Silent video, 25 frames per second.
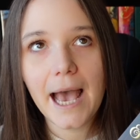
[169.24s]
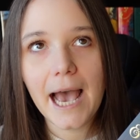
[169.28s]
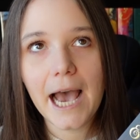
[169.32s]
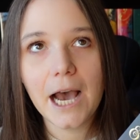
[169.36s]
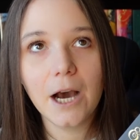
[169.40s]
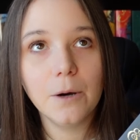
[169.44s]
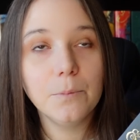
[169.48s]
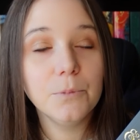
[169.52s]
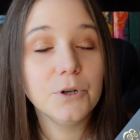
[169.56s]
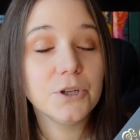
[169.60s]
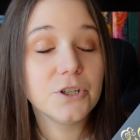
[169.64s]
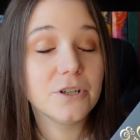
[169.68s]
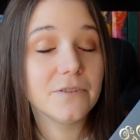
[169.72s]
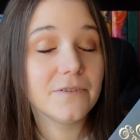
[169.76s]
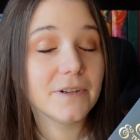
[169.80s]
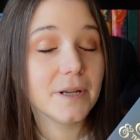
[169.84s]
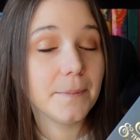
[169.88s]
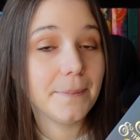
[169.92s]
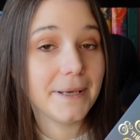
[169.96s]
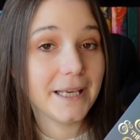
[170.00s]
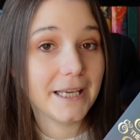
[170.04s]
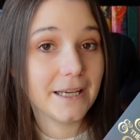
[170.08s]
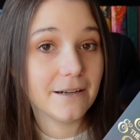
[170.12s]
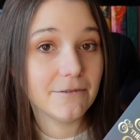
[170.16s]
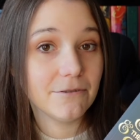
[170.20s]
how much of an
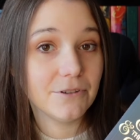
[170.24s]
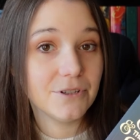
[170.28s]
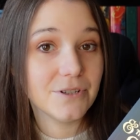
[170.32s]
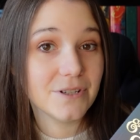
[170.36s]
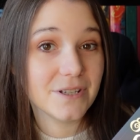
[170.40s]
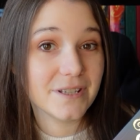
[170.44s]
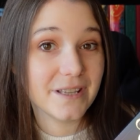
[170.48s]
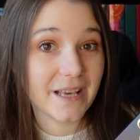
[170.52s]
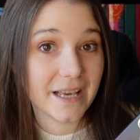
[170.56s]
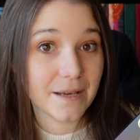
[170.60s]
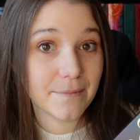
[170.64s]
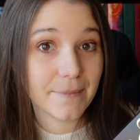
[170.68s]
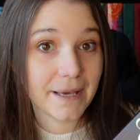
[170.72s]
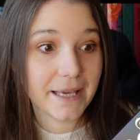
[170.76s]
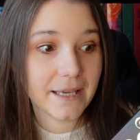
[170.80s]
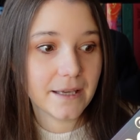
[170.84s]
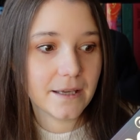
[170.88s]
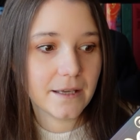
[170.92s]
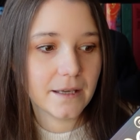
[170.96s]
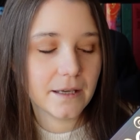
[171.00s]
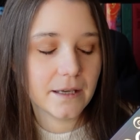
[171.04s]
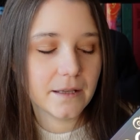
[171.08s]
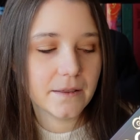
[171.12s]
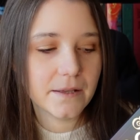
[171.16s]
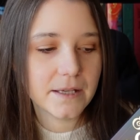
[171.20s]
appearance they
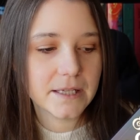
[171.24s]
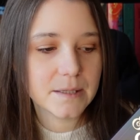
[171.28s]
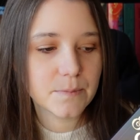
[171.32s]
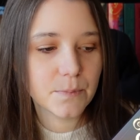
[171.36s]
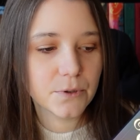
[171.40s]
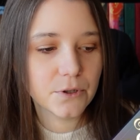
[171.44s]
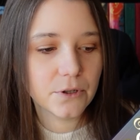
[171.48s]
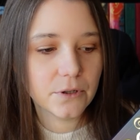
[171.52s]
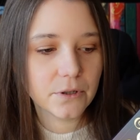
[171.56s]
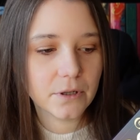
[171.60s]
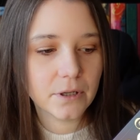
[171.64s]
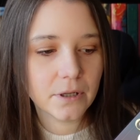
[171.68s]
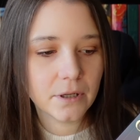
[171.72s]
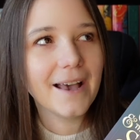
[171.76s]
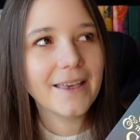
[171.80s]
make in this book.